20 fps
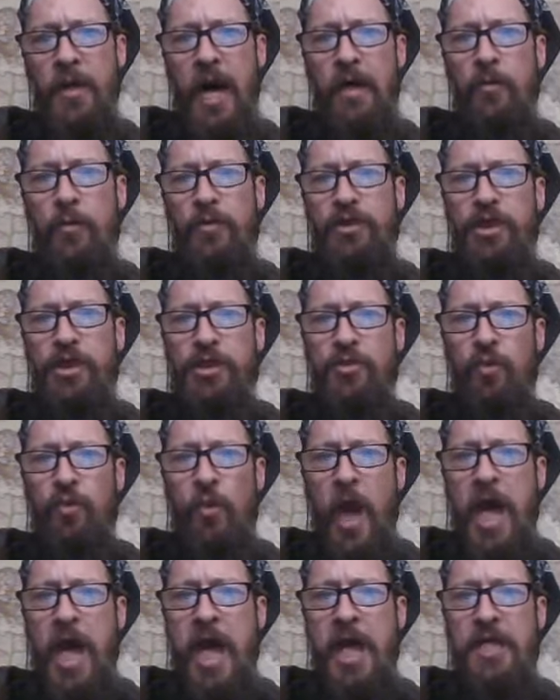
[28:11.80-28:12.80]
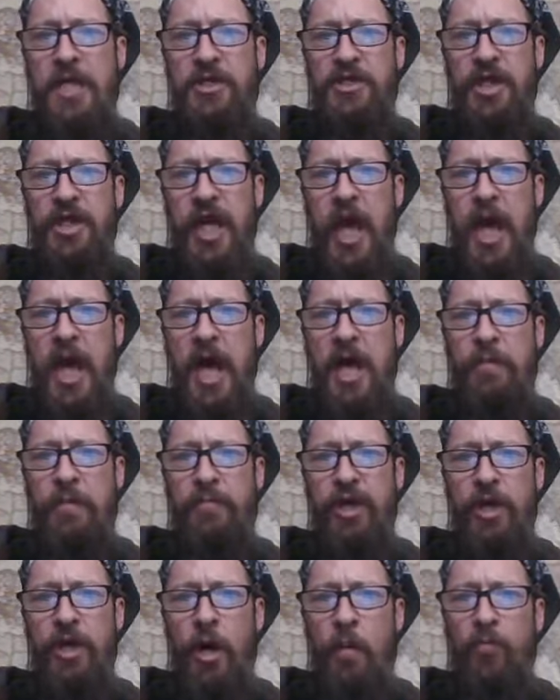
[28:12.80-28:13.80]
That which is raised can
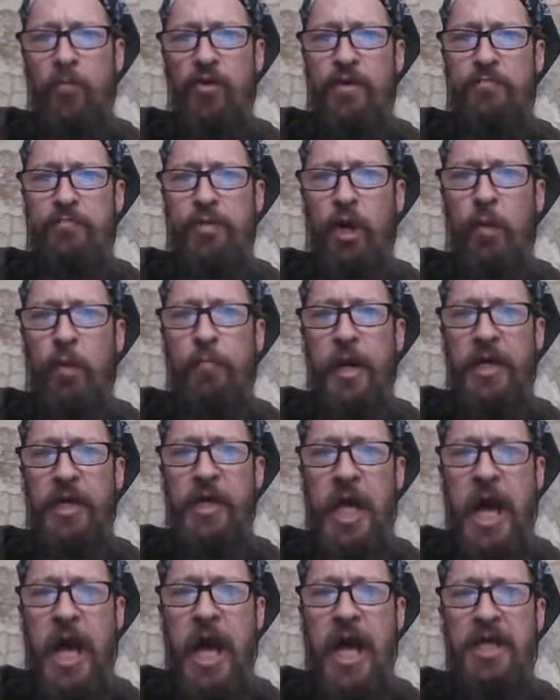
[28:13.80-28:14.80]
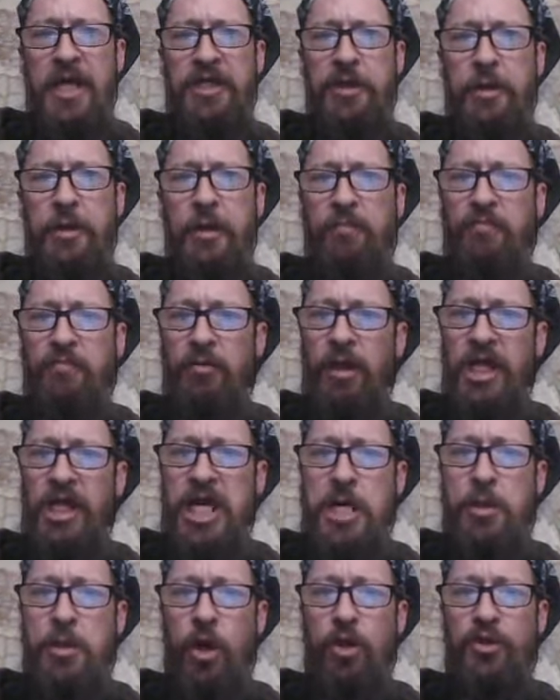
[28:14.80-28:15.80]
become rebuilt by the hands of the
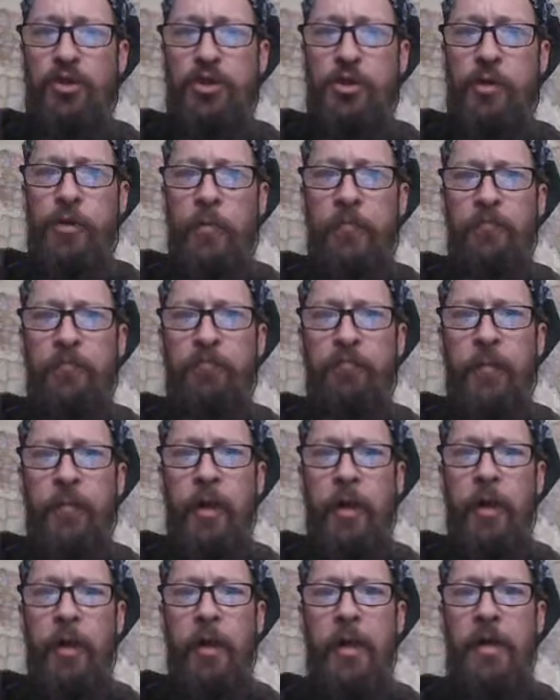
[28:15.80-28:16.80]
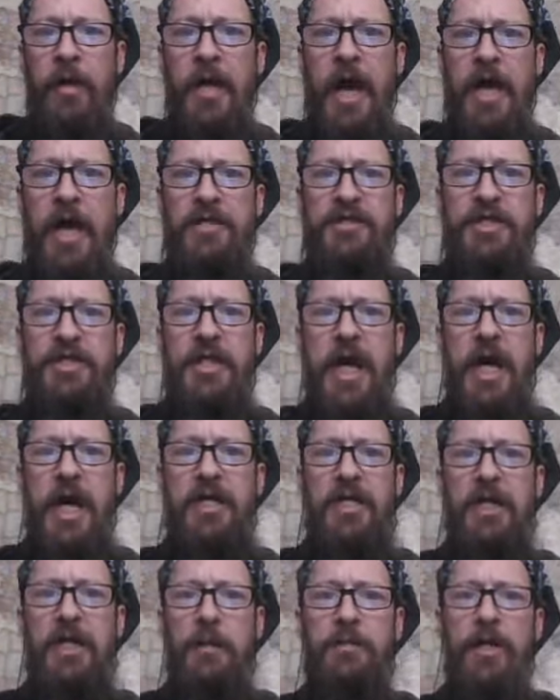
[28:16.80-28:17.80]
believers and as the
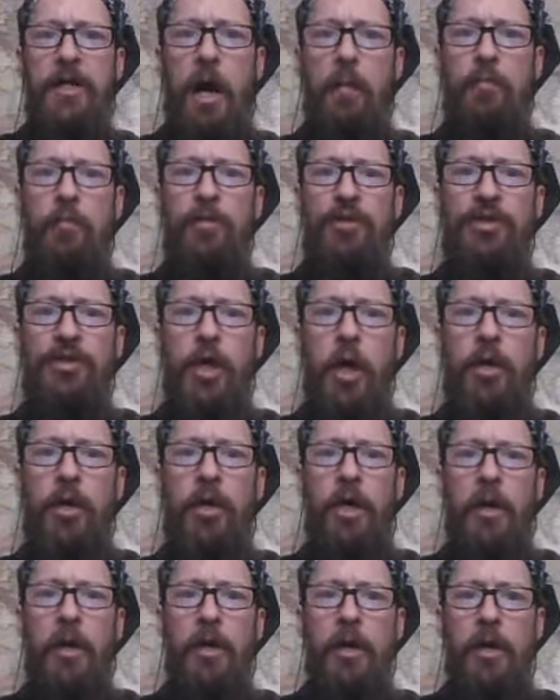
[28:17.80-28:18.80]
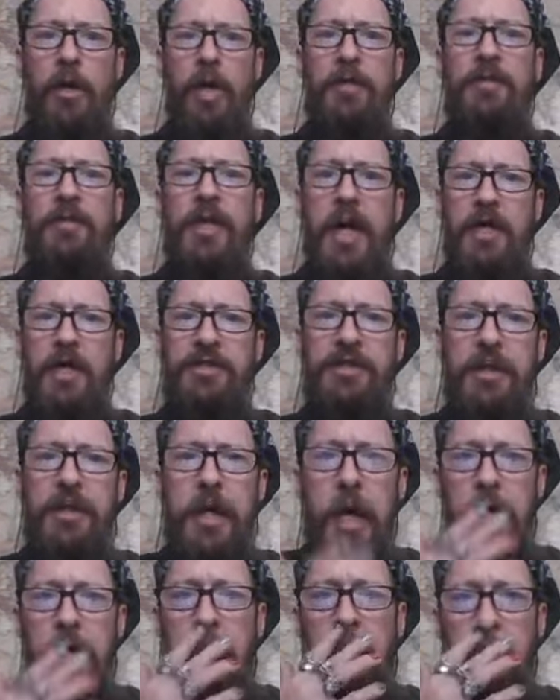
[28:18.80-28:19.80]
ending of numbers are as, as
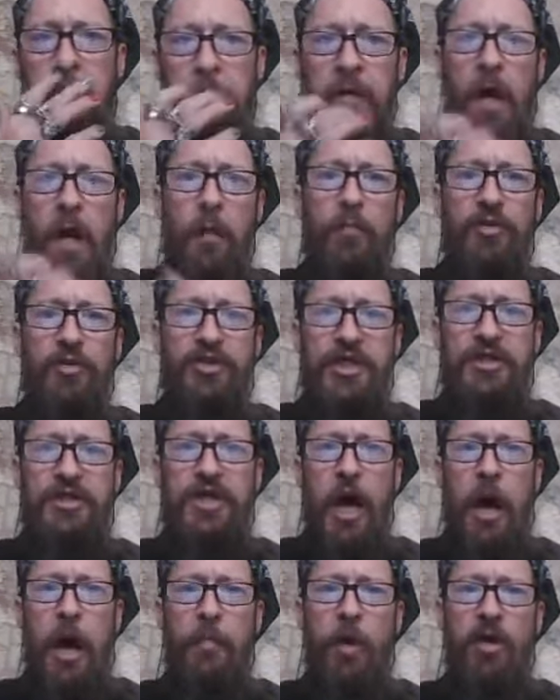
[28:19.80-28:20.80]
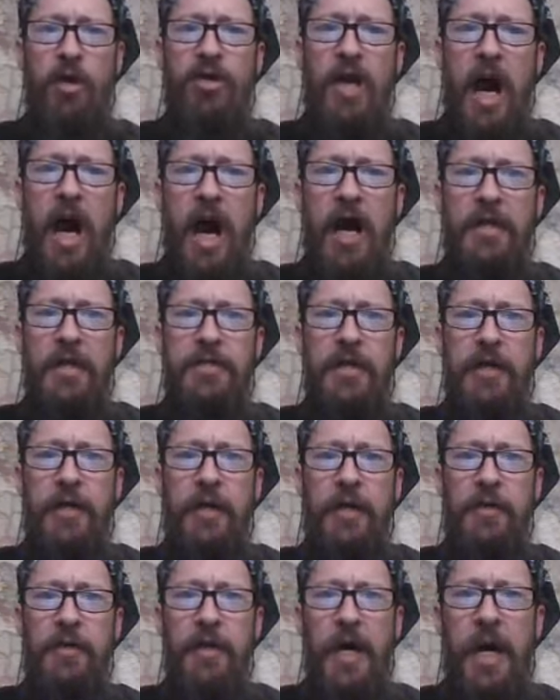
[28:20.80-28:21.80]
the ending of numbers and time are not
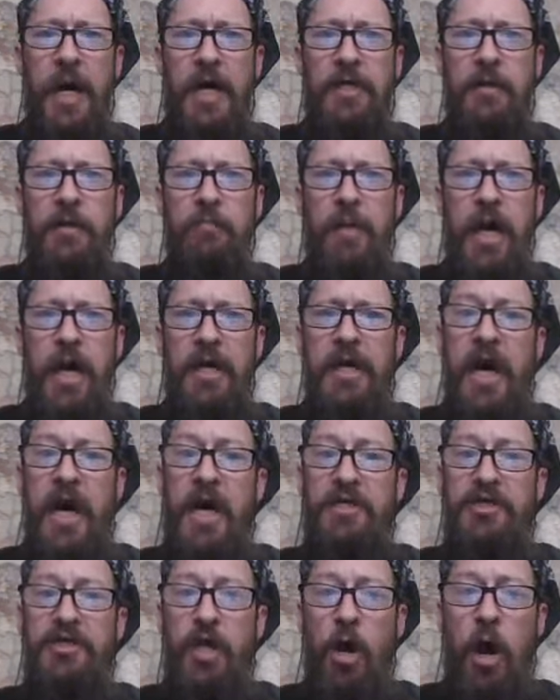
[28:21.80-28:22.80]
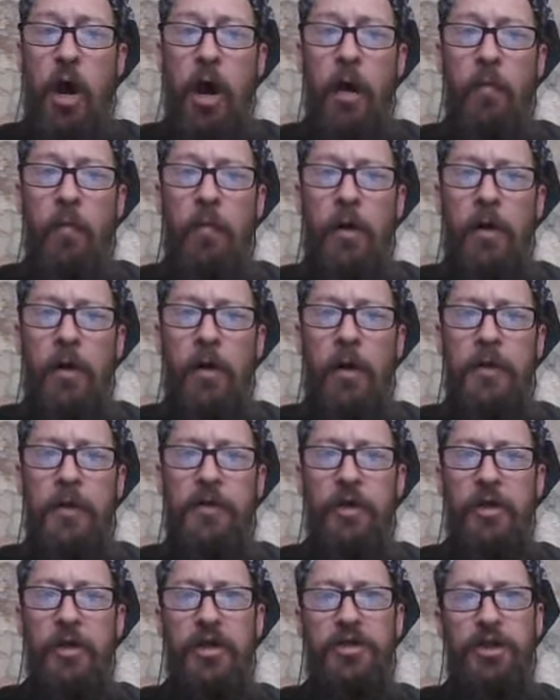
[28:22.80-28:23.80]
the end of man has come
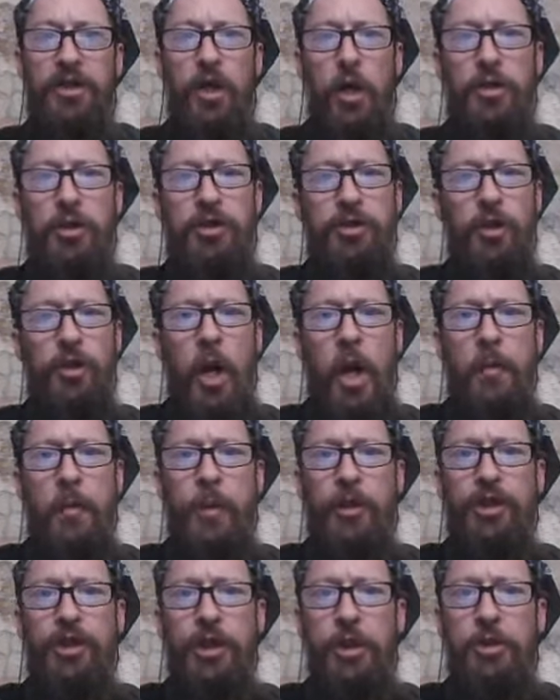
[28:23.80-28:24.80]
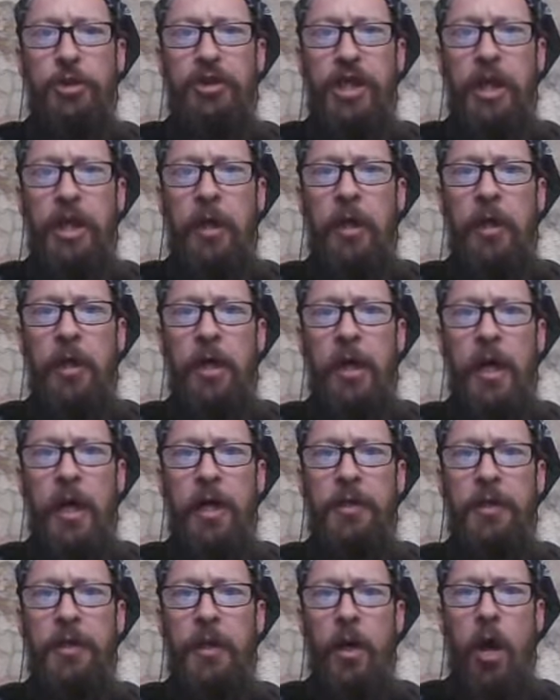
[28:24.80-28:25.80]
there is no straw for choosing
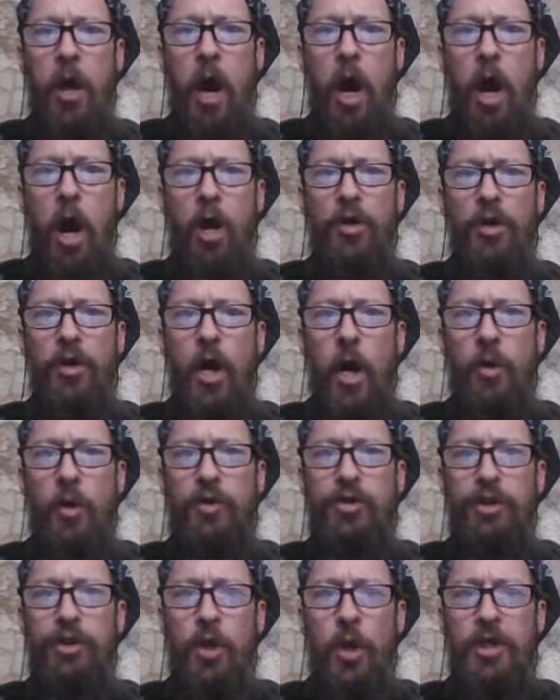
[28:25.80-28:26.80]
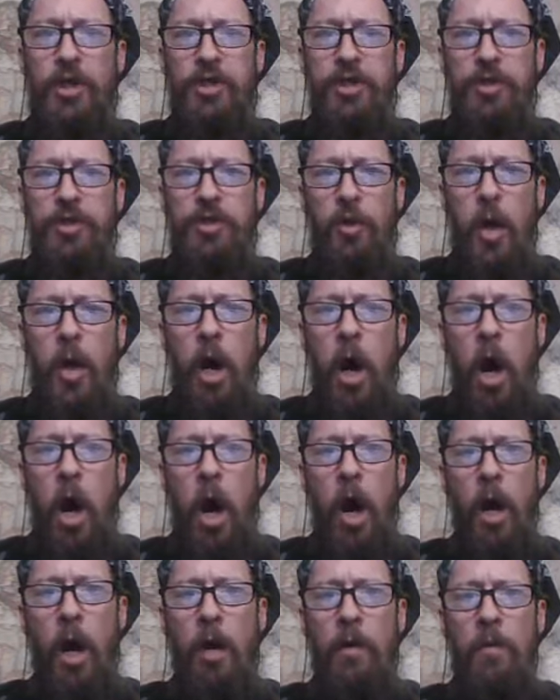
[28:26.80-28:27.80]
and there are no choice
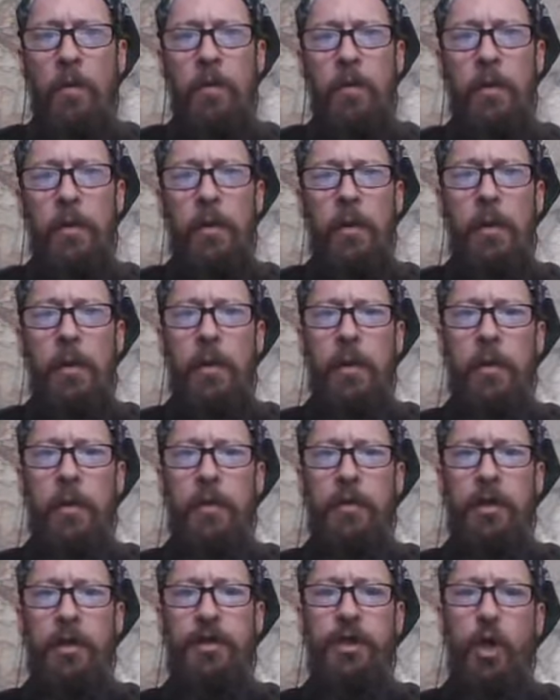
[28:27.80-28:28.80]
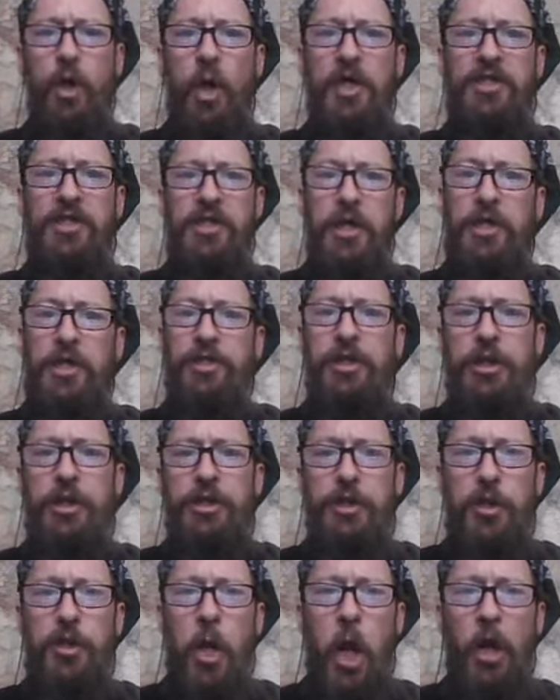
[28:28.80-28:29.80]
straw the choice is the
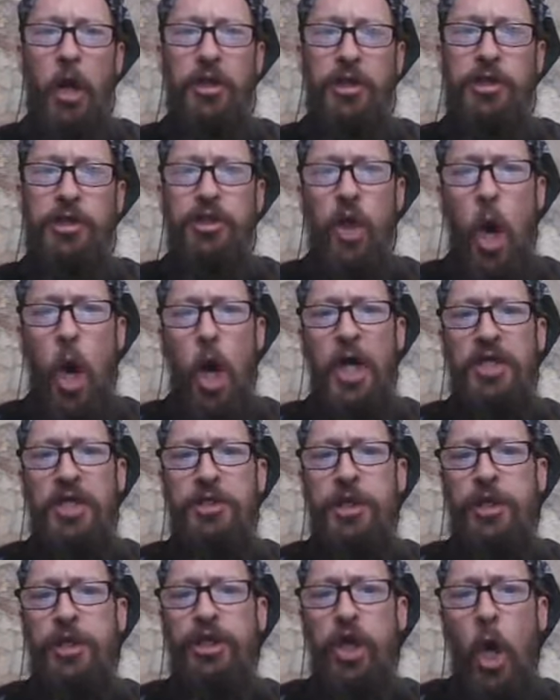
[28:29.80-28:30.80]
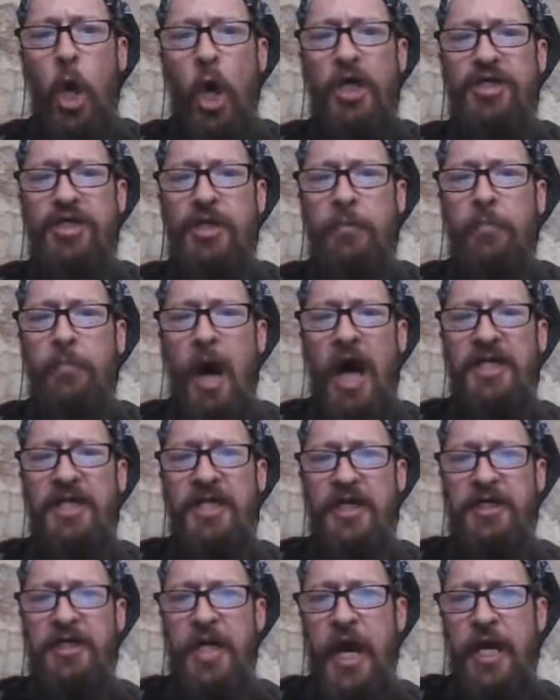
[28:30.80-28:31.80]
straw and the straw is the choice in my
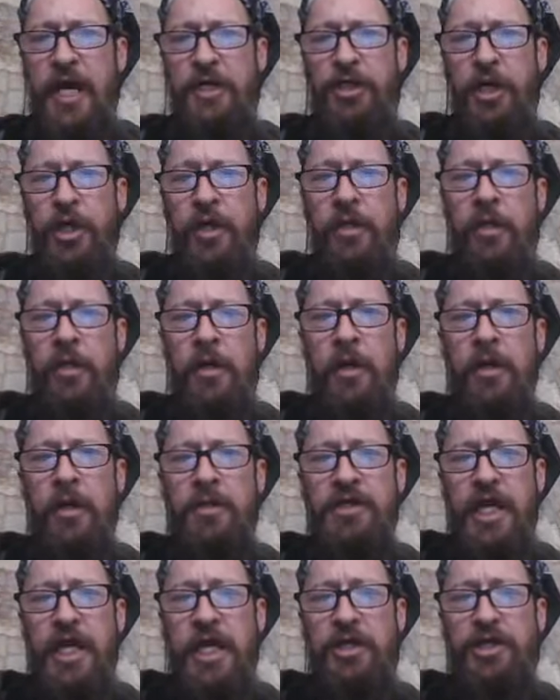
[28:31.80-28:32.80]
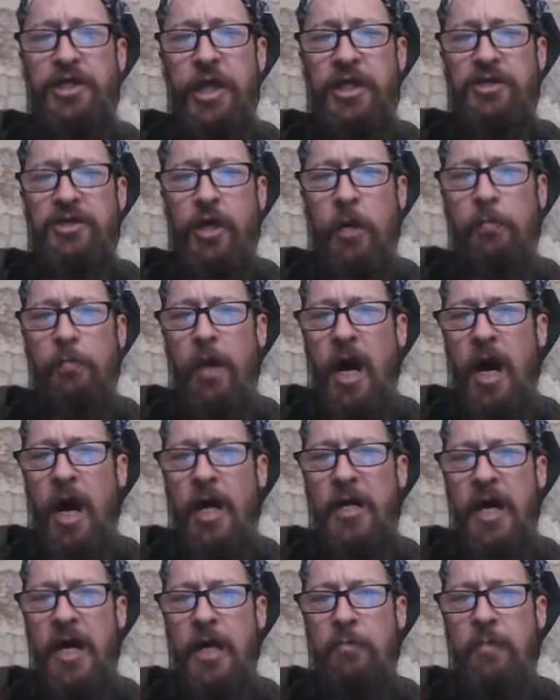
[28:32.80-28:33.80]
dictation teachings are
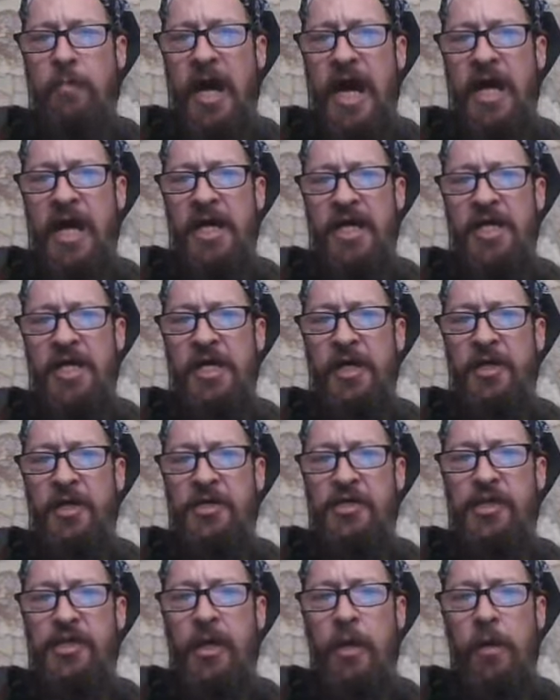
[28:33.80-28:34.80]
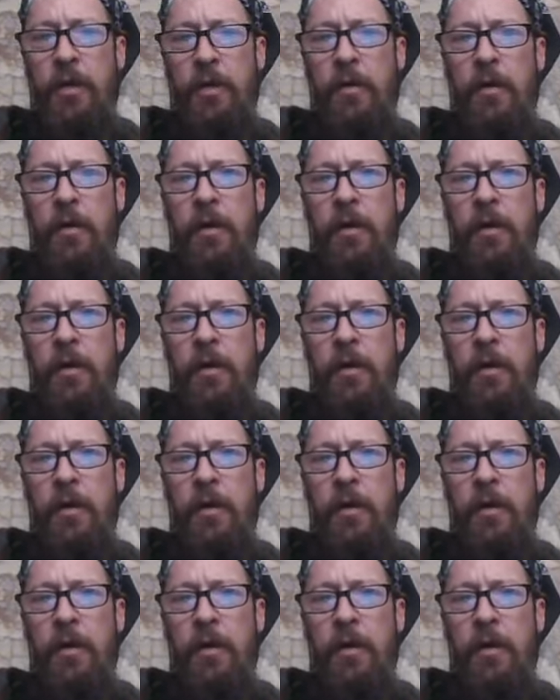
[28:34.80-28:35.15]
mine and man is